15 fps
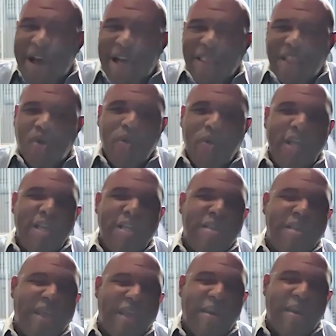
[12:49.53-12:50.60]
had the
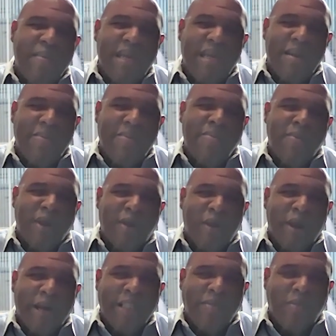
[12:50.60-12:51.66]
green M&M
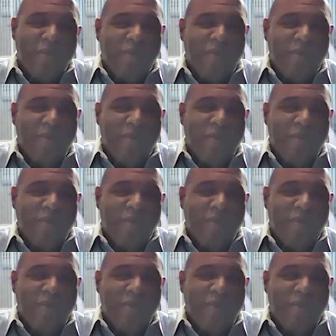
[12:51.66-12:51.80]
request.